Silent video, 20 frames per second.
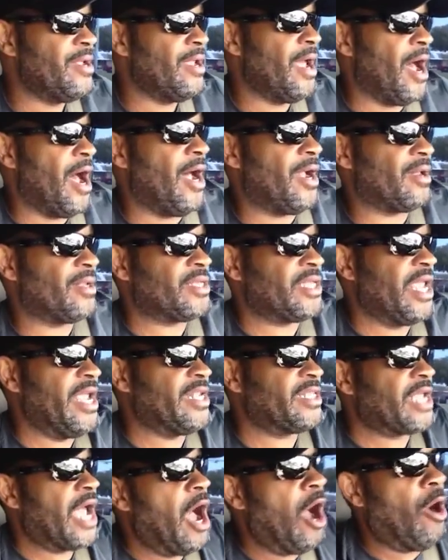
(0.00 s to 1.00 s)
Huh? See,
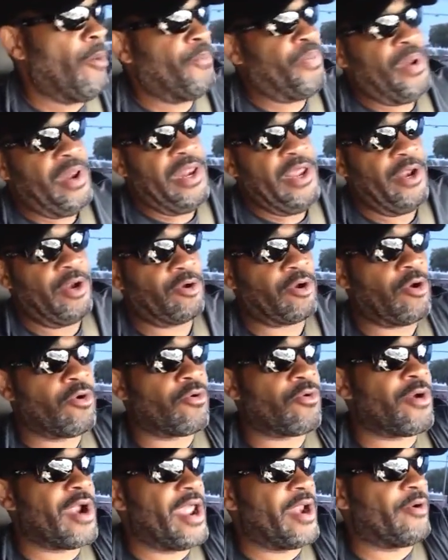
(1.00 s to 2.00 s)
it's all
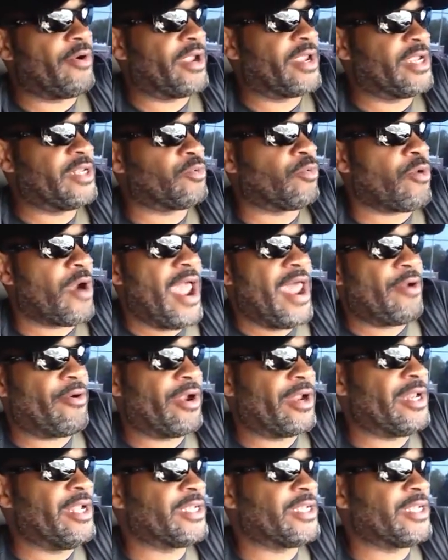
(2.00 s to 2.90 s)
political rhetoric. It's rhetoric.